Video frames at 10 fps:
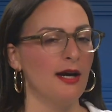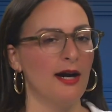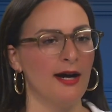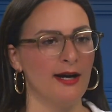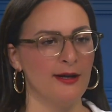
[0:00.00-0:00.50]

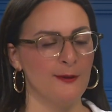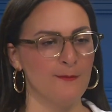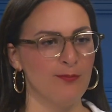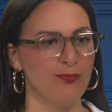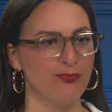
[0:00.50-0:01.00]

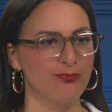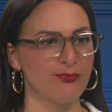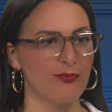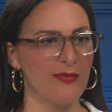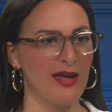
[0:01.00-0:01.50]
And
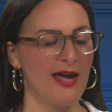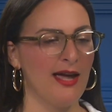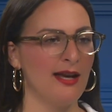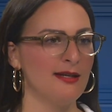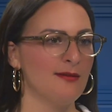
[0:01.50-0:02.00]

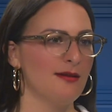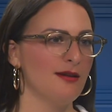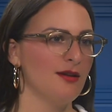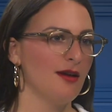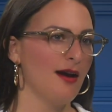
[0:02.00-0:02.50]

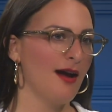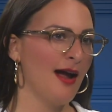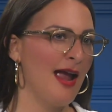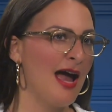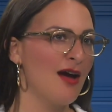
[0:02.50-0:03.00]
I
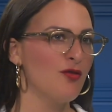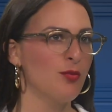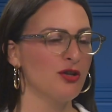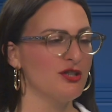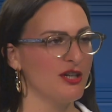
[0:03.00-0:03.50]
have a
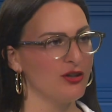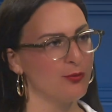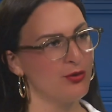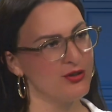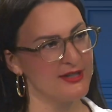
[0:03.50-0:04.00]
particular
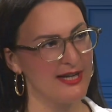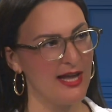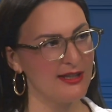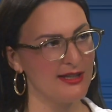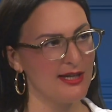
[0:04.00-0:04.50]

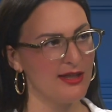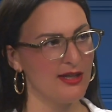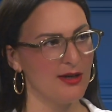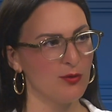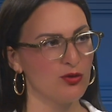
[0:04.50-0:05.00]
personality
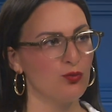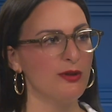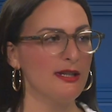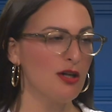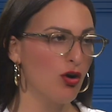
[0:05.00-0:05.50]
that it was
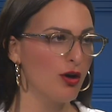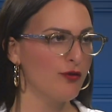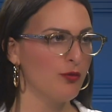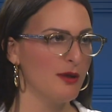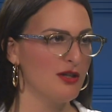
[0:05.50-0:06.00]
really hard
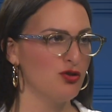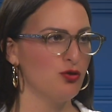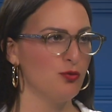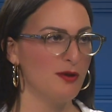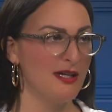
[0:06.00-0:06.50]
for me
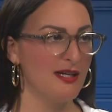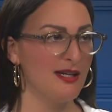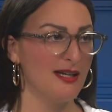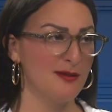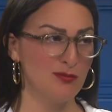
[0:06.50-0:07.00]
to
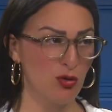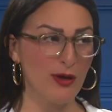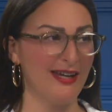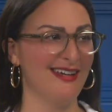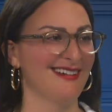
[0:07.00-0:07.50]
be an
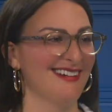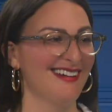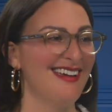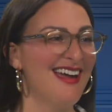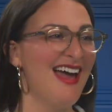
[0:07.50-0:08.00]
employee.
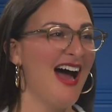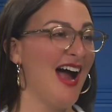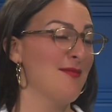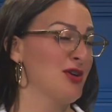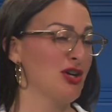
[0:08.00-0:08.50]

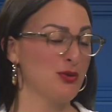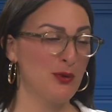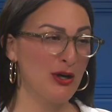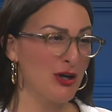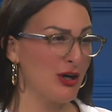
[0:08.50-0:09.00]
I'm a good
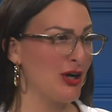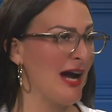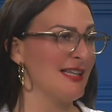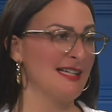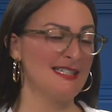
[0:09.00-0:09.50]
worker.
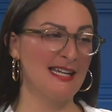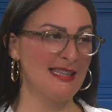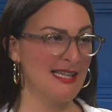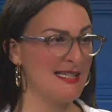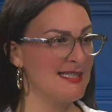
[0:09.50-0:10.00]
I like to
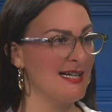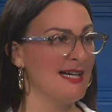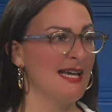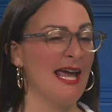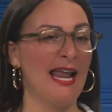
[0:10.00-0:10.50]
get things
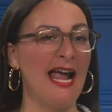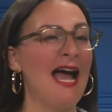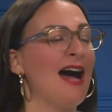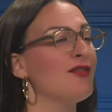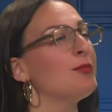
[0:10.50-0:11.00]
done, and I
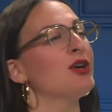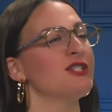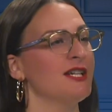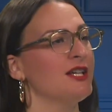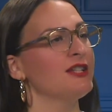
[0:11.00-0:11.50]
have a
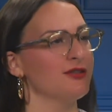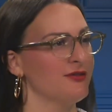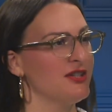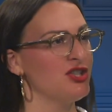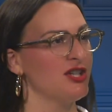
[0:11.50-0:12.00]
particular
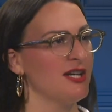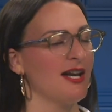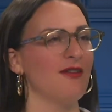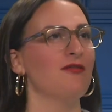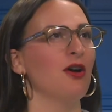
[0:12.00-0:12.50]
vision, and
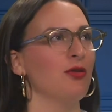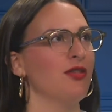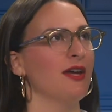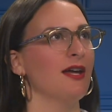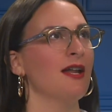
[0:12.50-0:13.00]
I felt
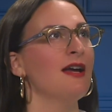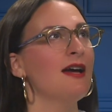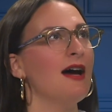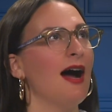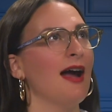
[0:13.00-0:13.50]
that
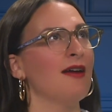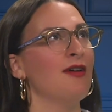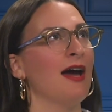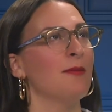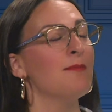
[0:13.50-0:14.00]
I've
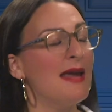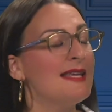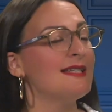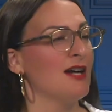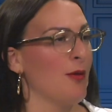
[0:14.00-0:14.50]
had
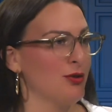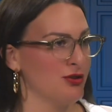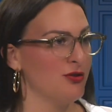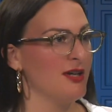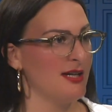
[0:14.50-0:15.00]
amazing
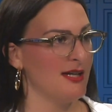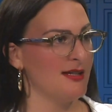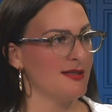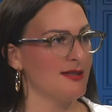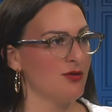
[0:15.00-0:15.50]

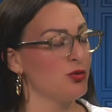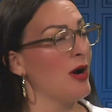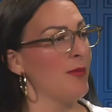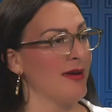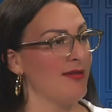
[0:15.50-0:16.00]
opportunities
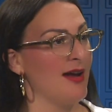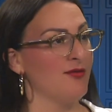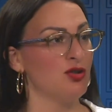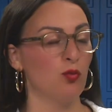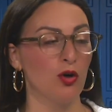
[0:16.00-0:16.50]
throughout my life
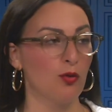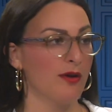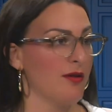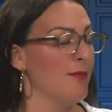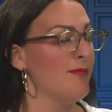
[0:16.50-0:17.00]
to work
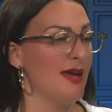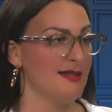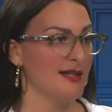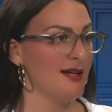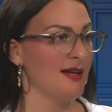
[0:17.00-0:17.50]
with
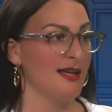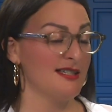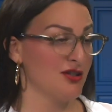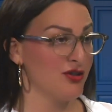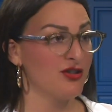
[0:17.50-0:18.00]
amazing
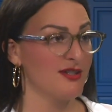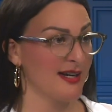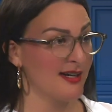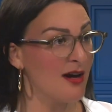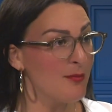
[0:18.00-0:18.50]
interior
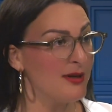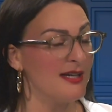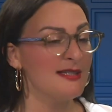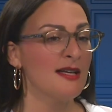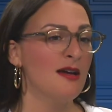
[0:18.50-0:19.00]
design
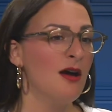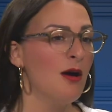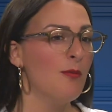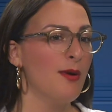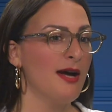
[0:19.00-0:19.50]
companies,
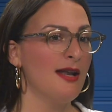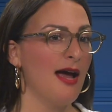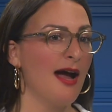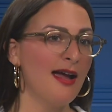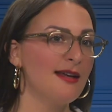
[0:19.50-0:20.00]
but
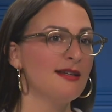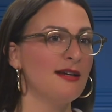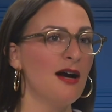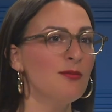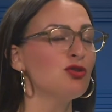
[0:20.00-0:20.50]
I had
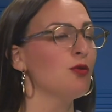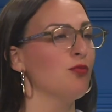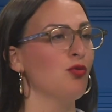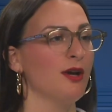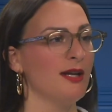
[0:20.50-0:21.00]
come to a
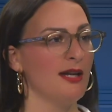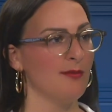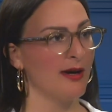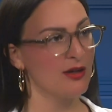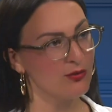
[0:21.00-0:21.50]
point in
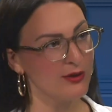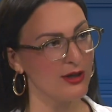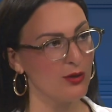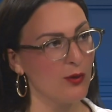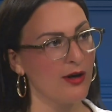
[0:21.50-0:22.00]
my
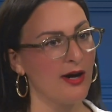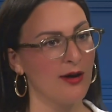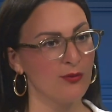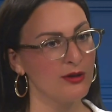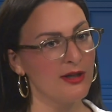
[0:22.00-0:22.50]
career where I
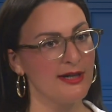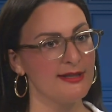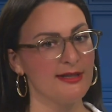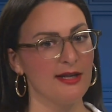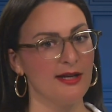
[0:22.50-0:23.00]

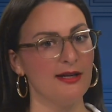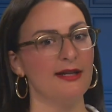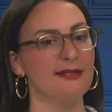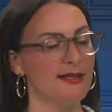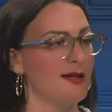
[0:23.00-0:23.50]
realized that
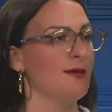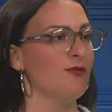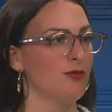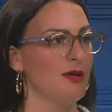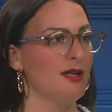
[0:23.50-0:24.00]
it's time
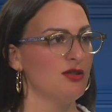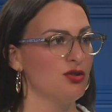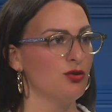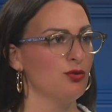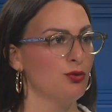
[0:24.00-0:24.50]
for me
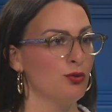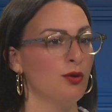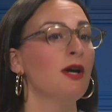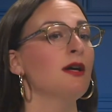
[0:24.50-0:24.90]
to